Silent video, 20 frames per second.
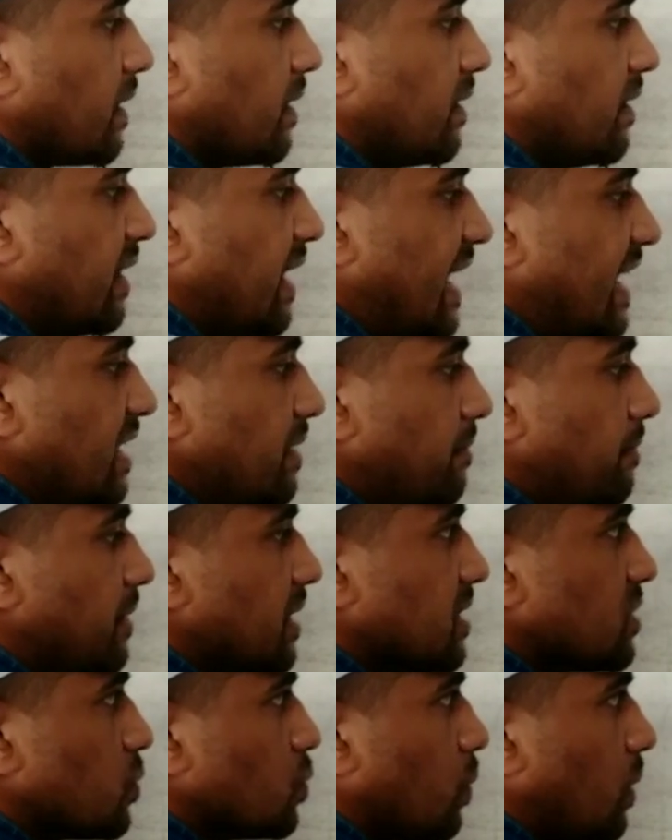9
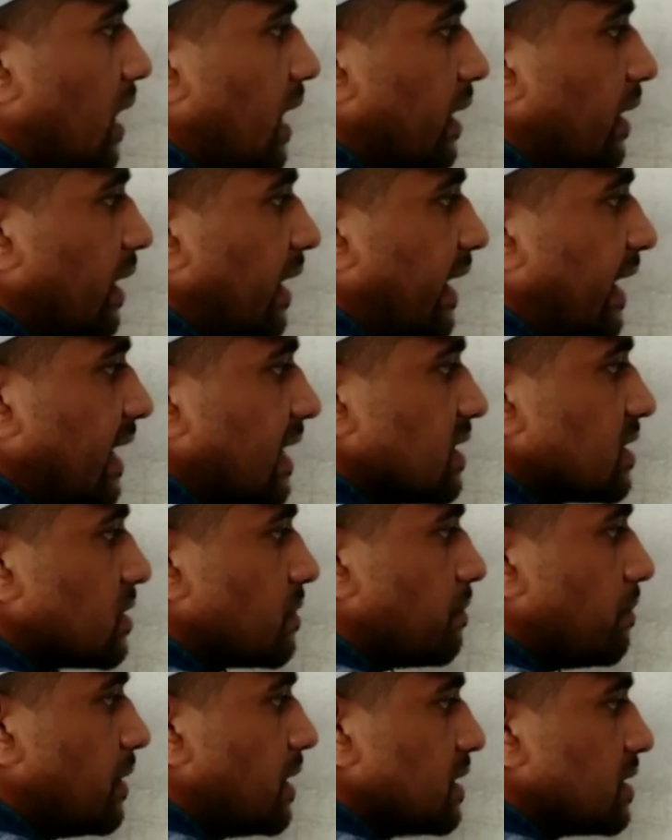plus 1 x
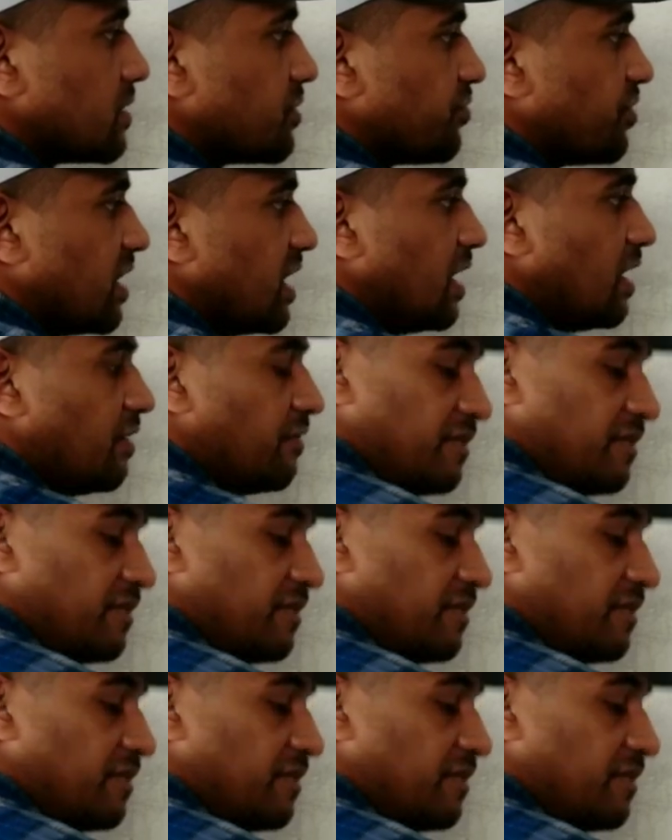plus 3.